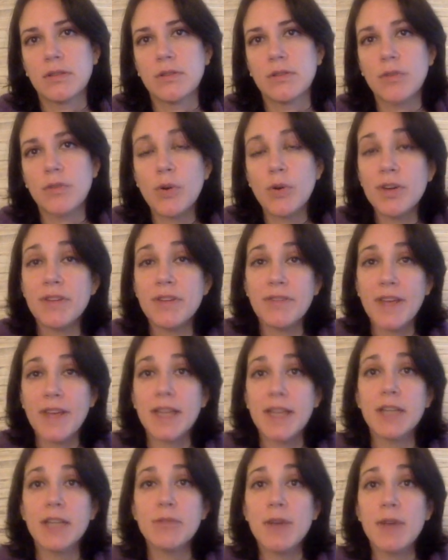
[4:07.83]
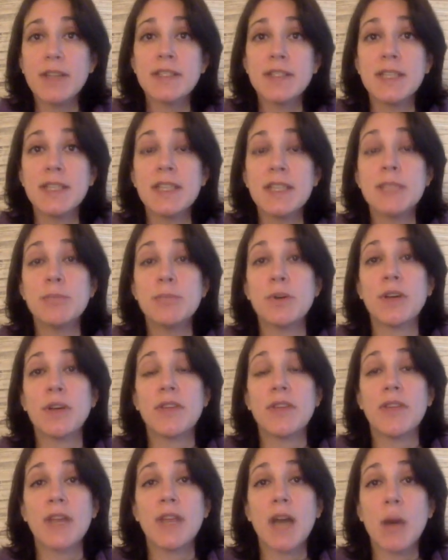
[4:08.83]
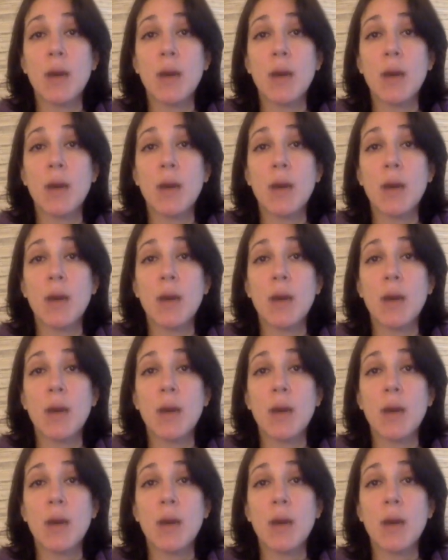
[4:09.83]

Rory Fanning writes in his book that